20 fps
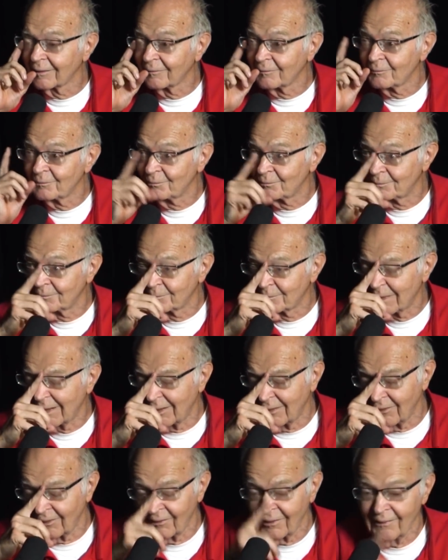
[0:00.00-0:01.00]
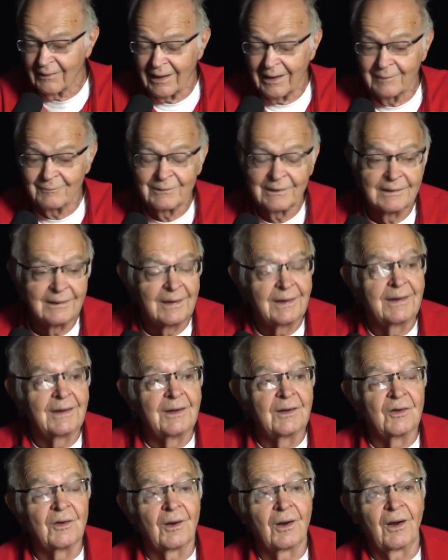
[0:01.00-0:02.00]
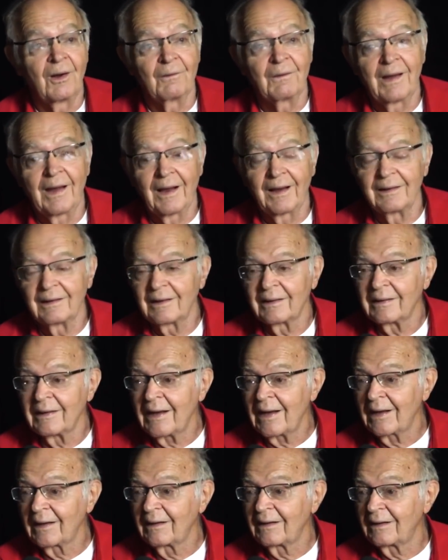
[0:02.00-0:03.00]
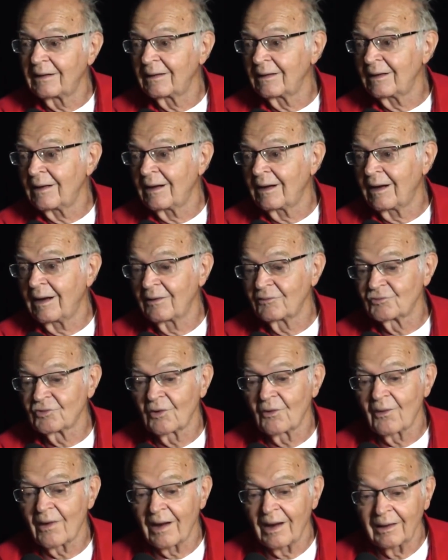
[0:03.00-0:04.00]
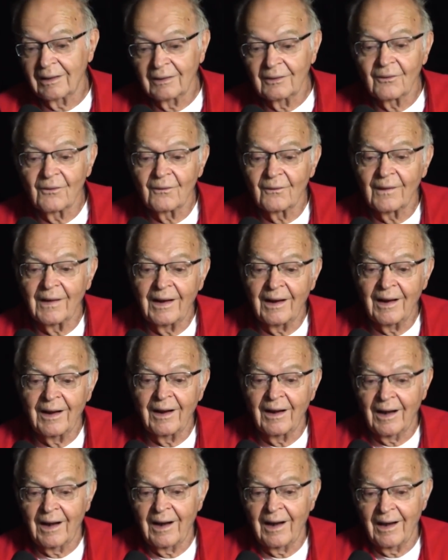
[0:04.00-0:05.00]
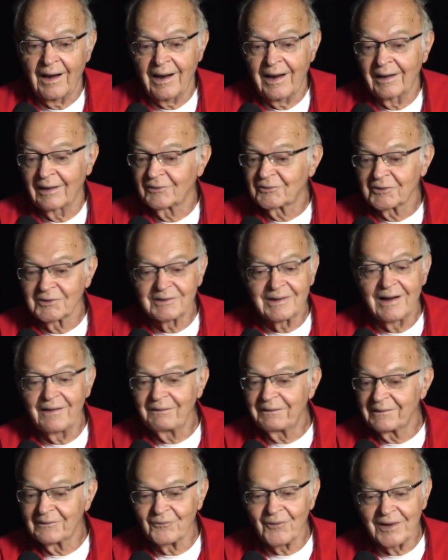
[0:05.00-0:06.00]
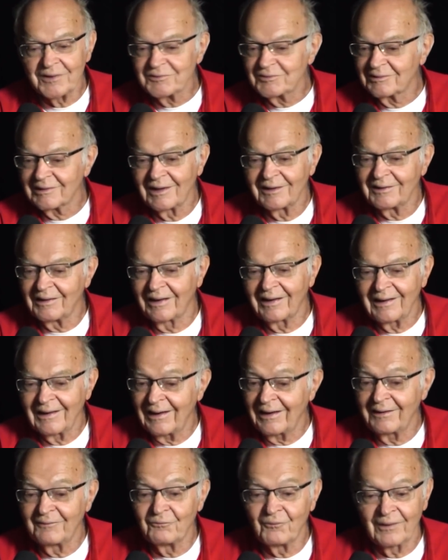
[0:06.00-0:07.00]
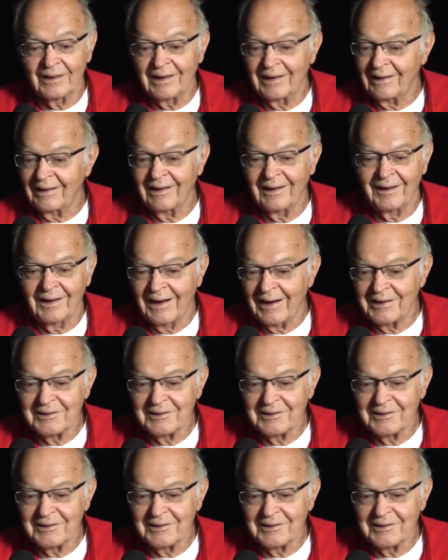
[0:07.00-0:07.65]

okay. Pi, all right. That's cool. And and uh, so you know and it turned out there was a a a,